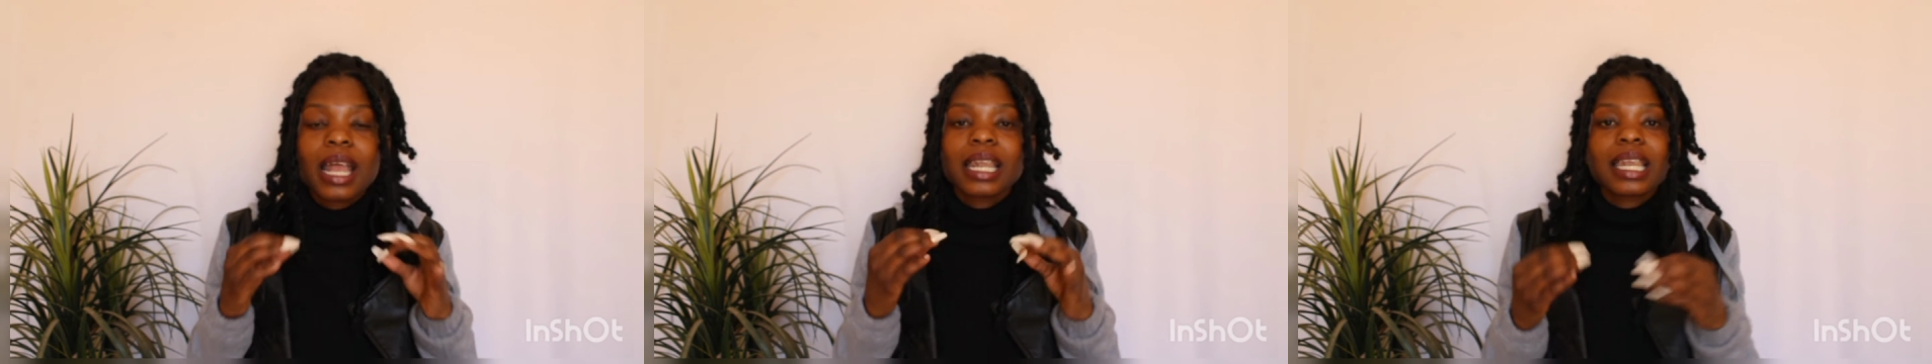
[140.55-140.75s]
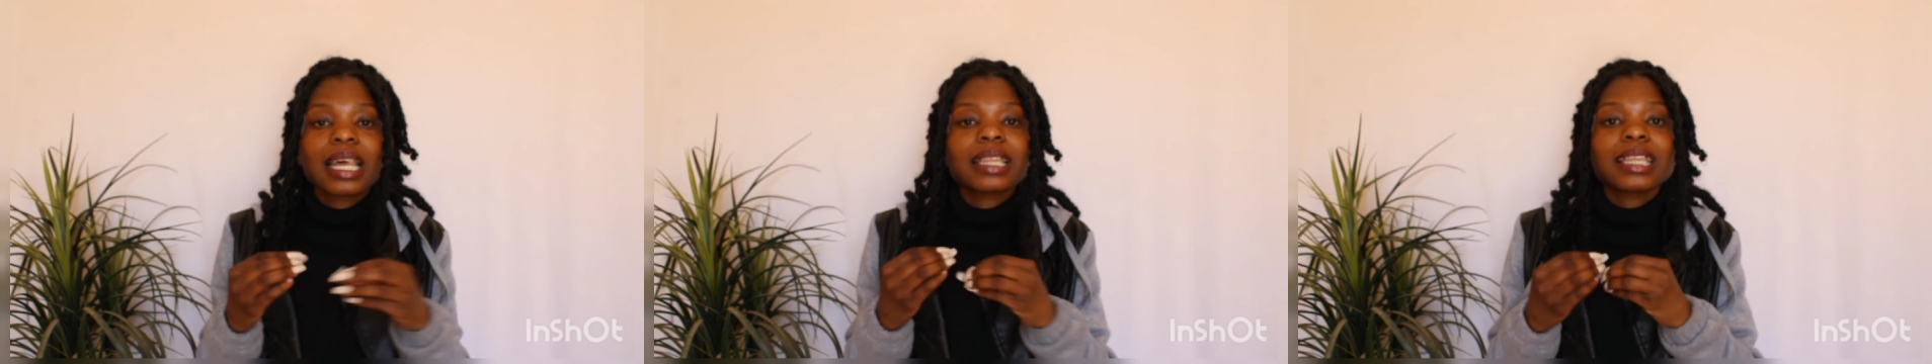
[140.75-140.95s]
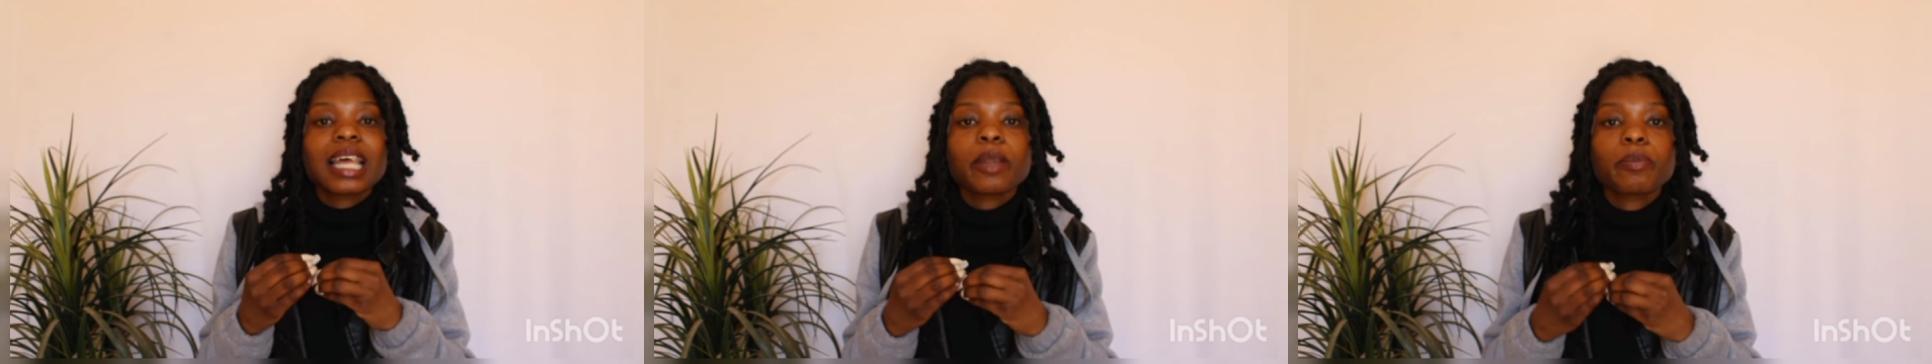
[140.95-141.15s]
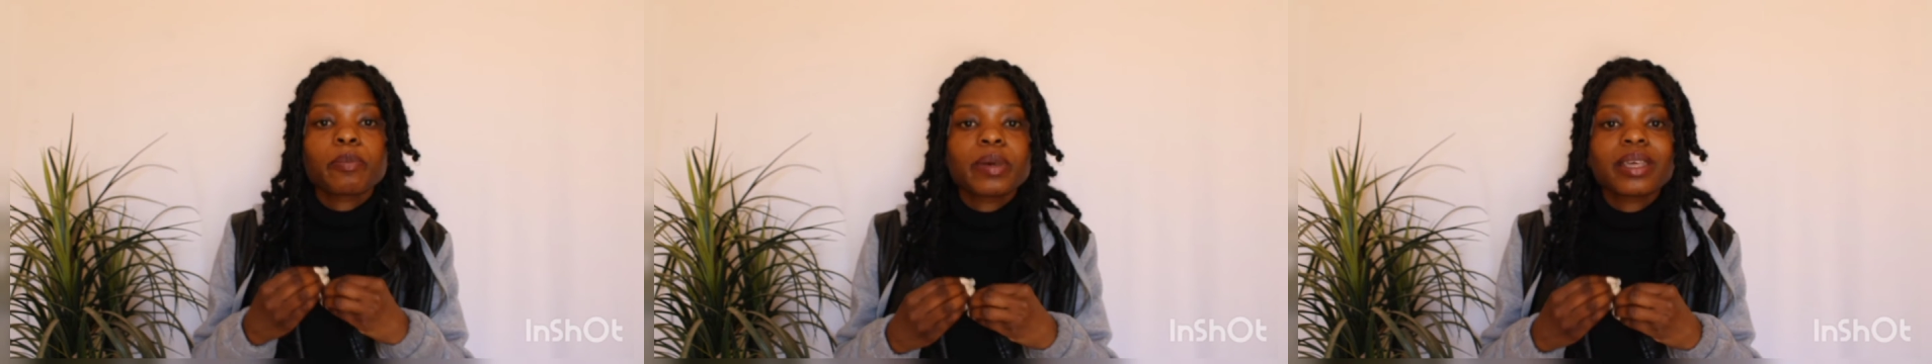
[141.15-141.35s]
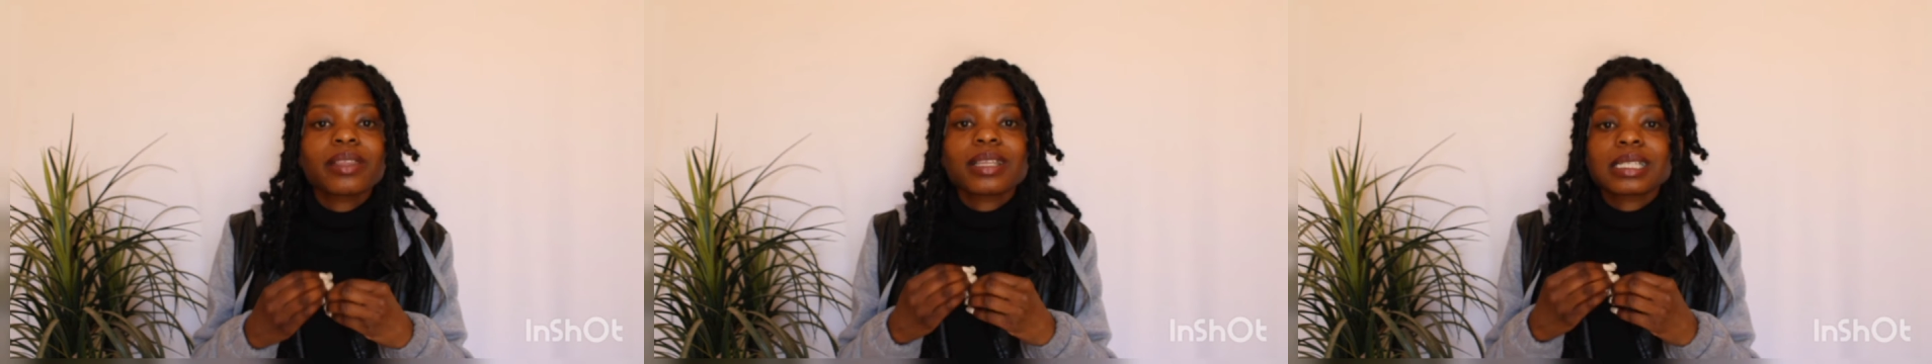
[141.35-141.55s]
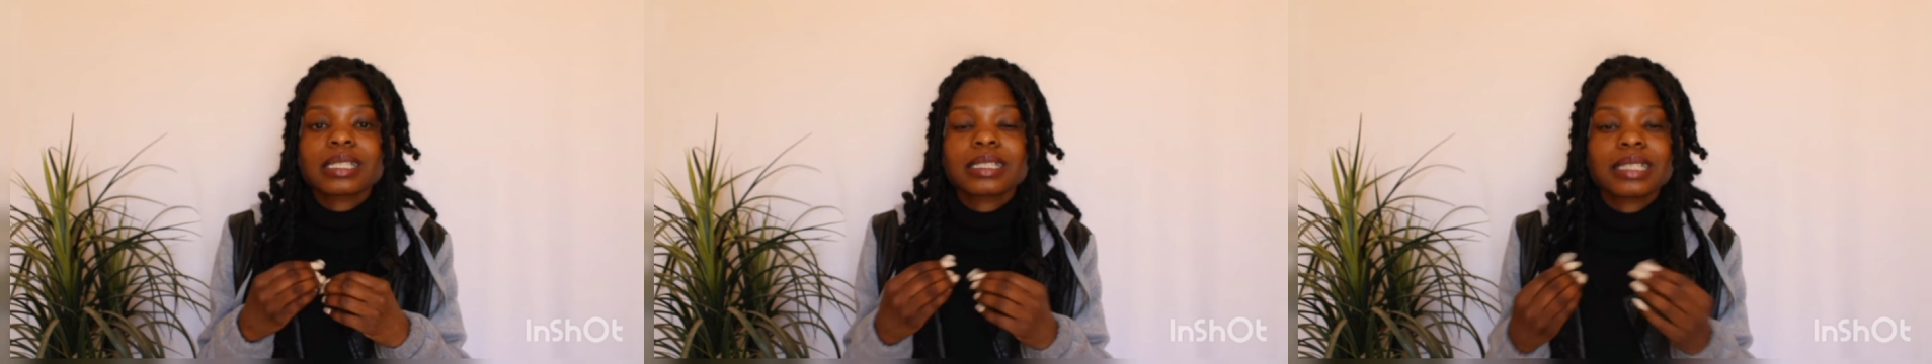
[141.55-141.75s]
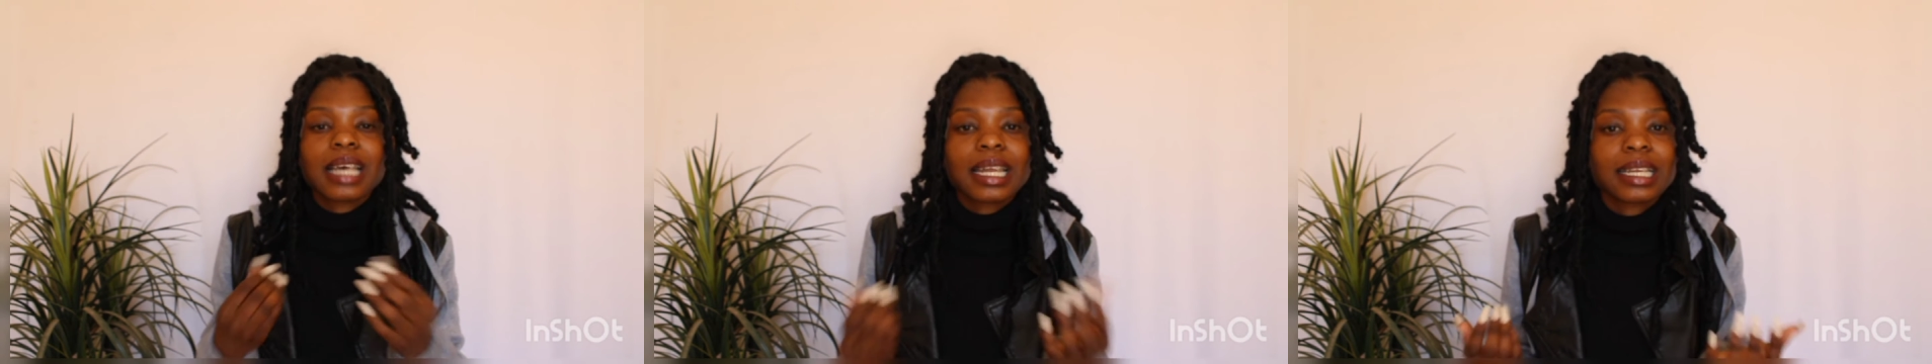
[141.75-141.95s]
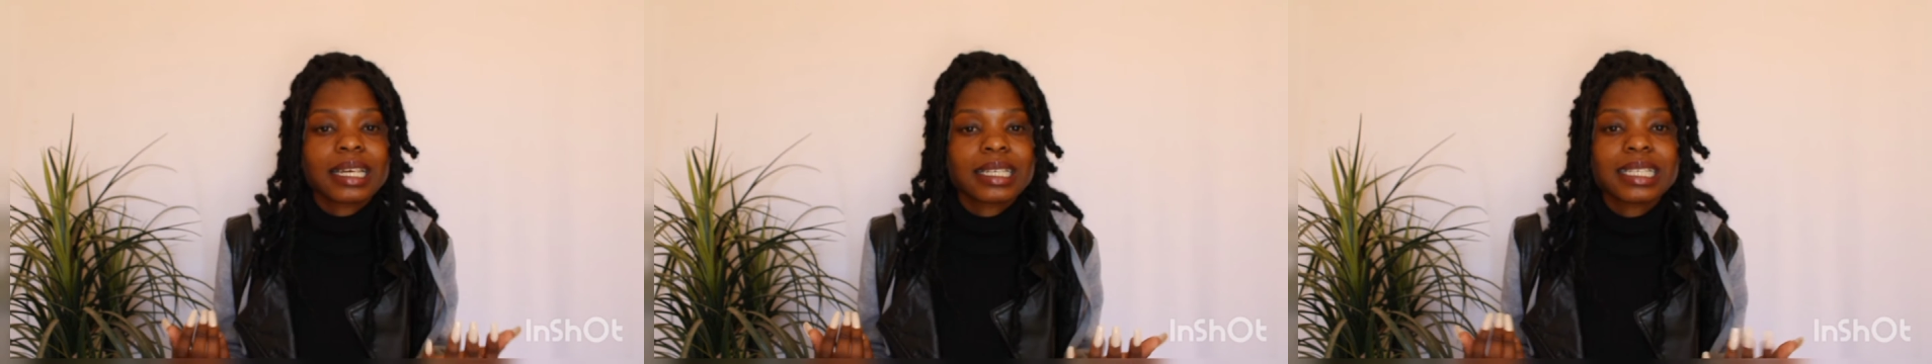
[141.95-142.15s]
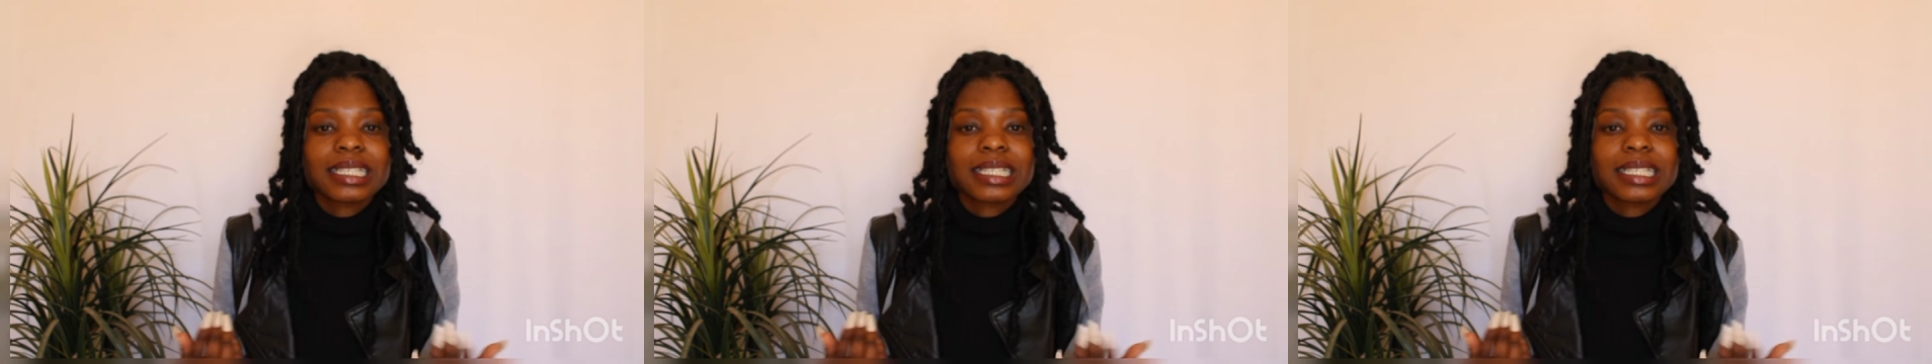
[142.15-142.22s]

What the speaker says: Let that be the standard.